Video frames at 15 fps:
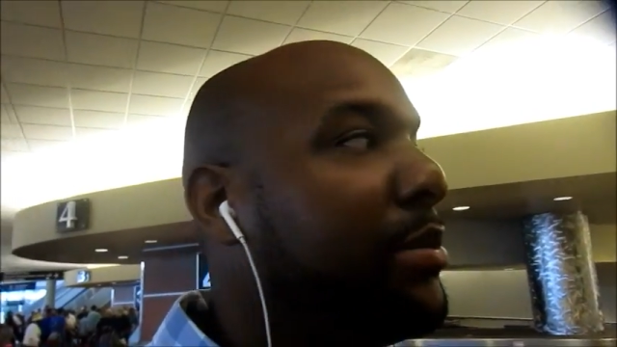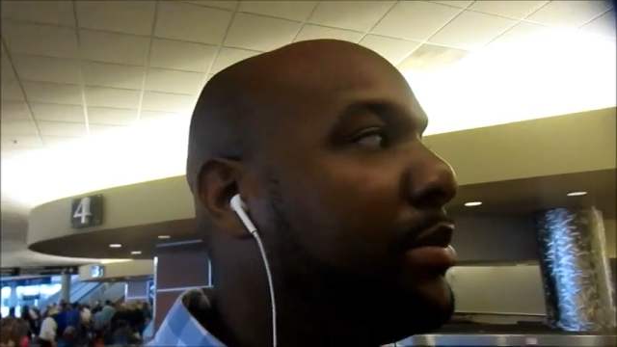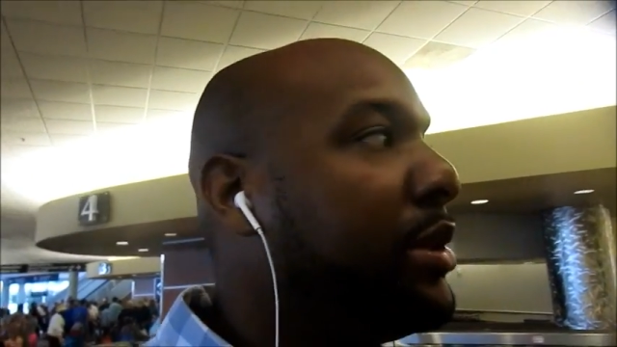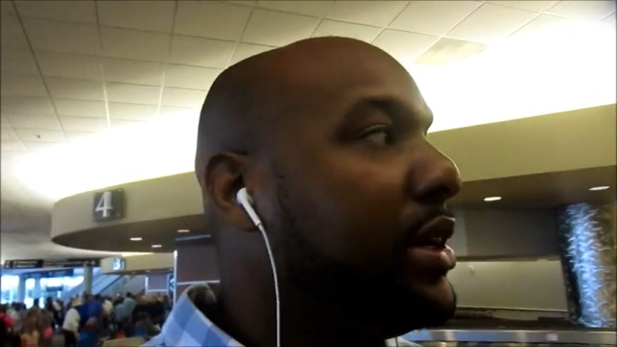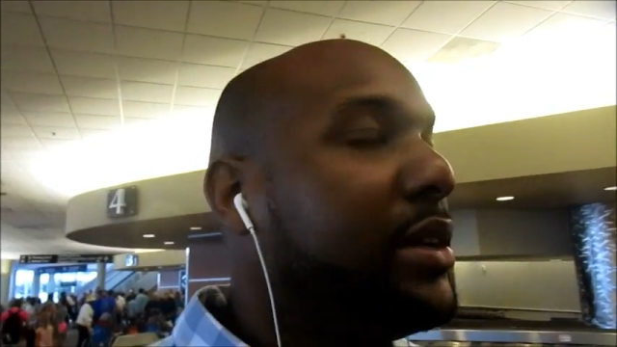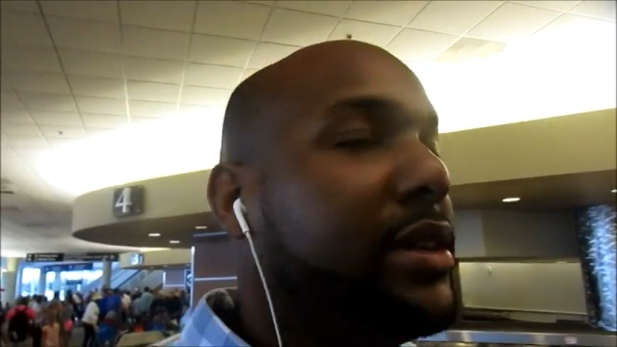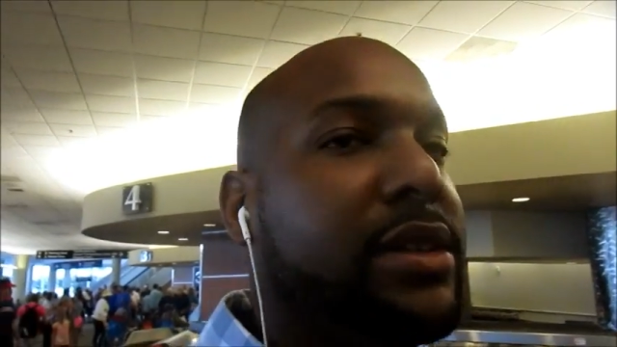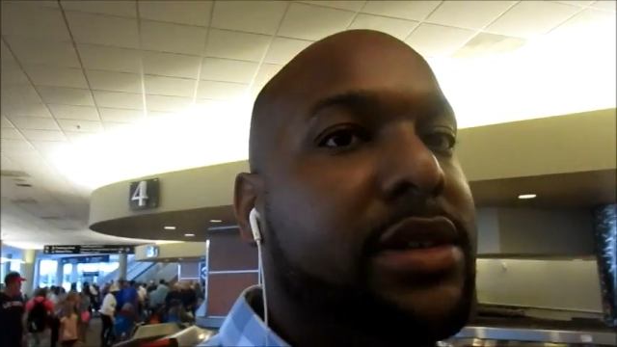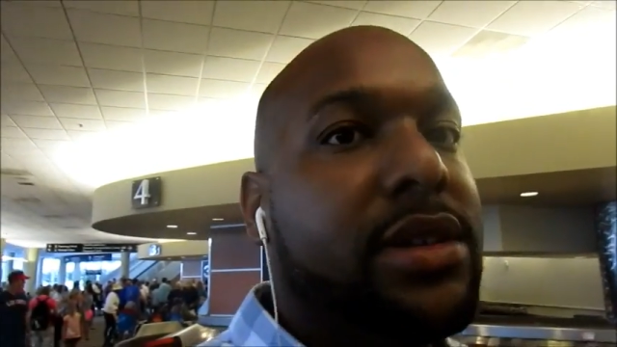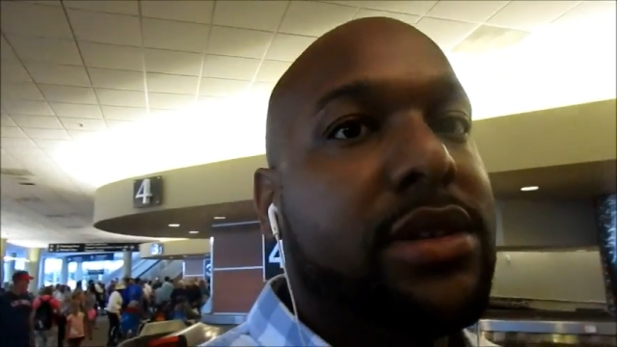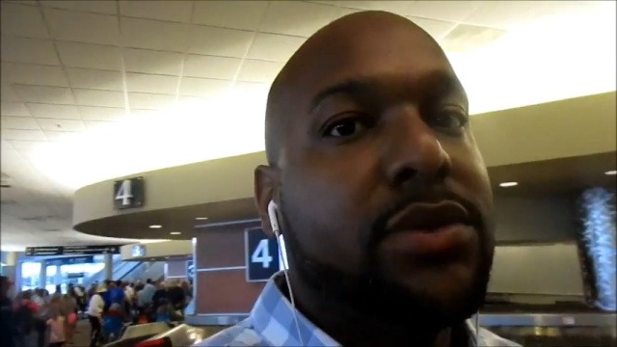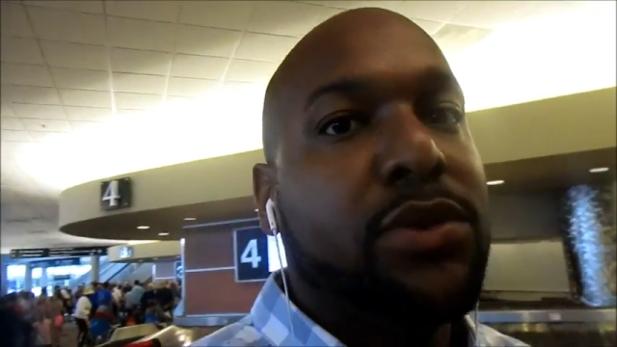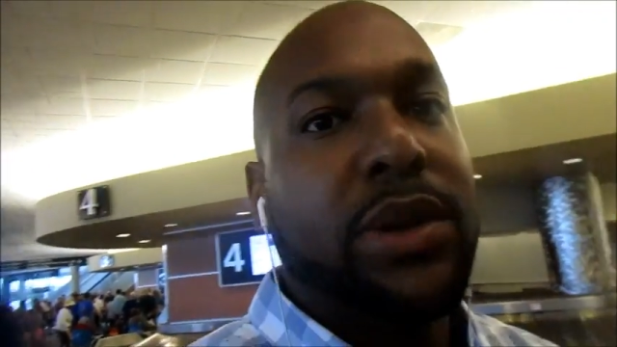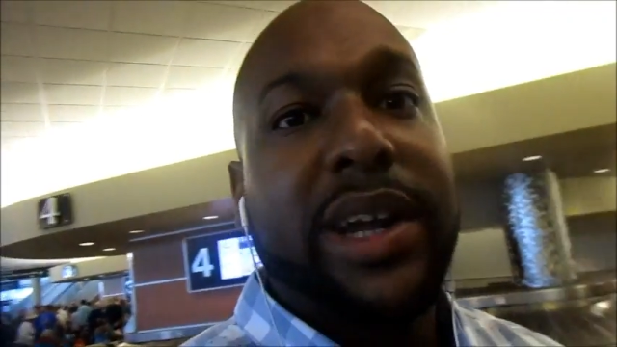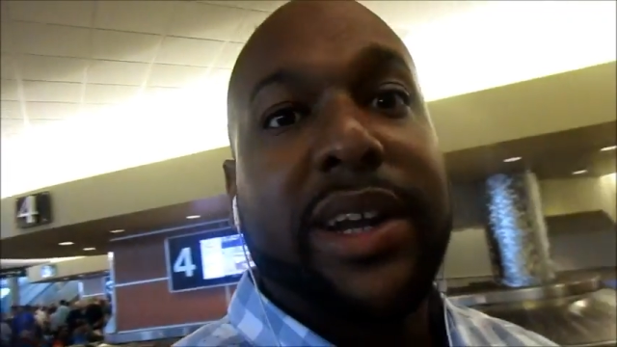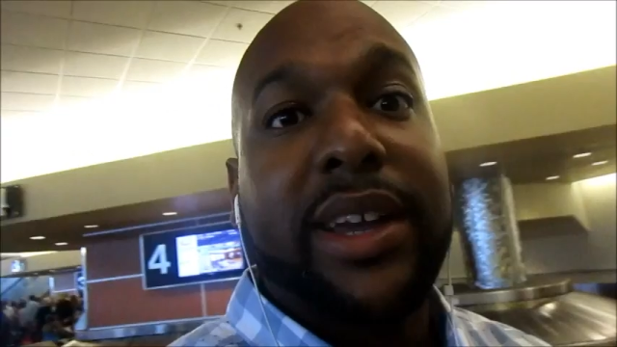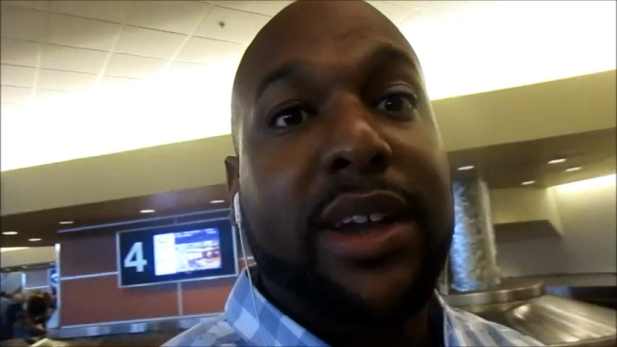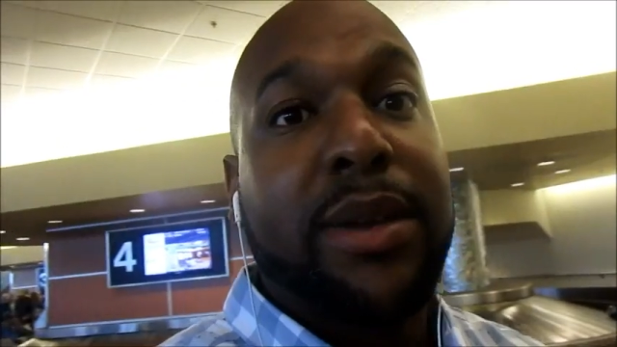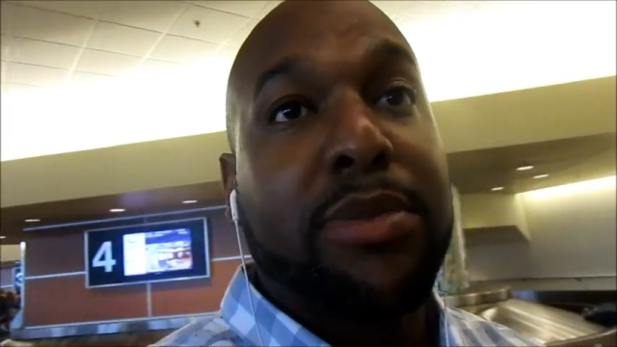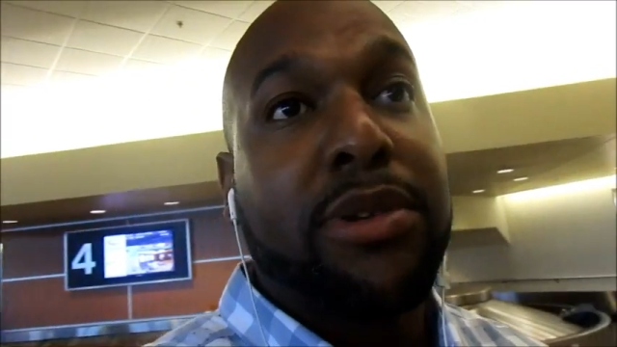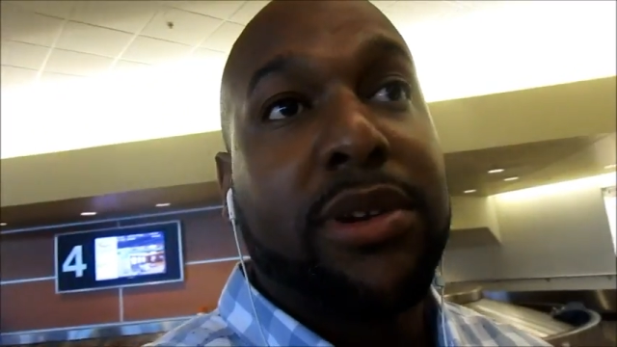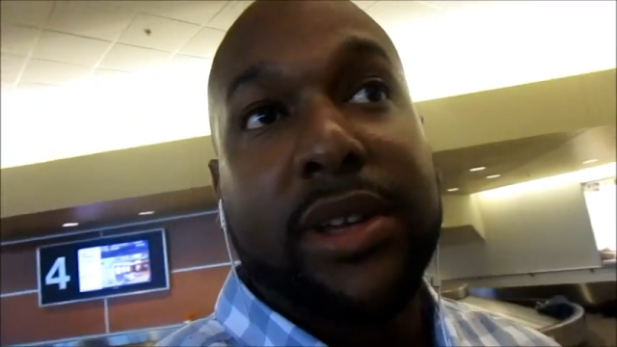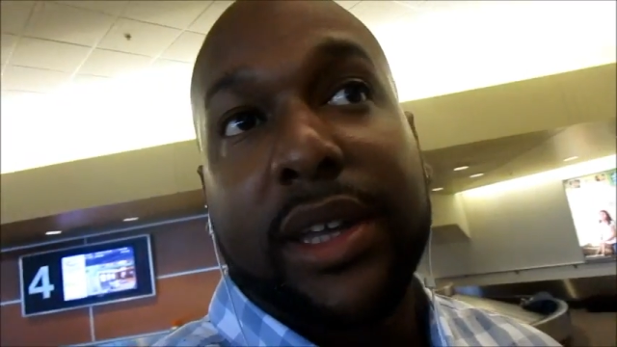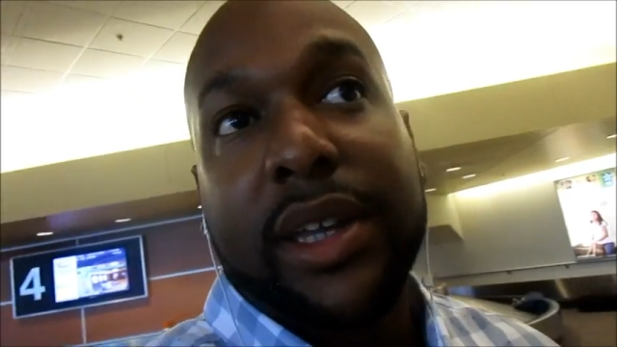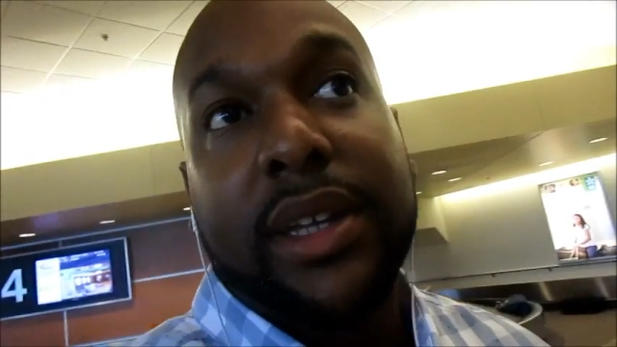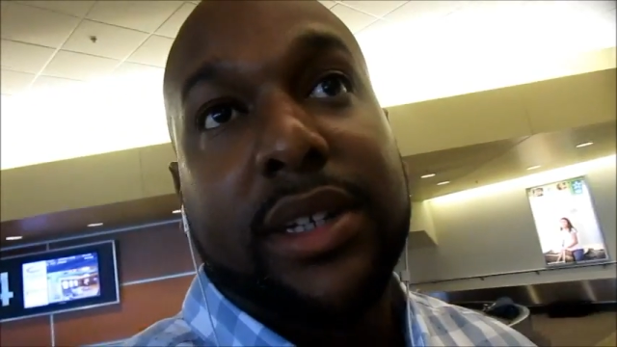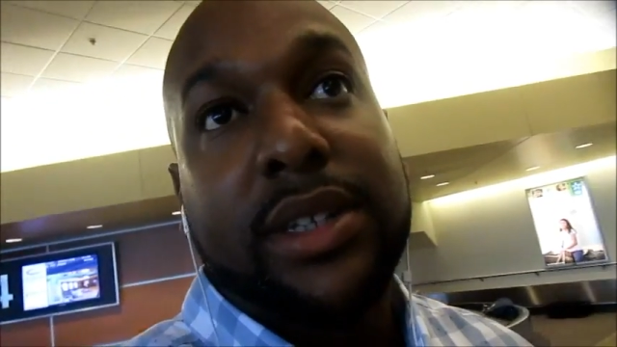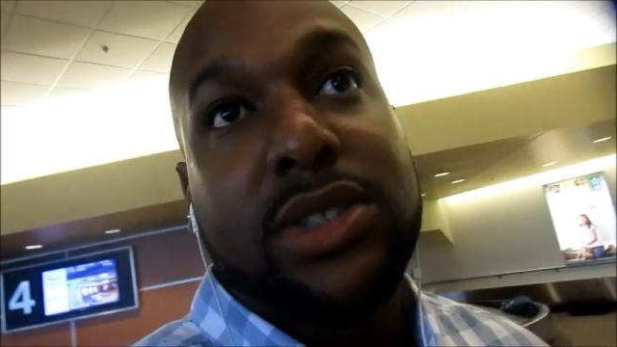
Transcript: But we're at the airport again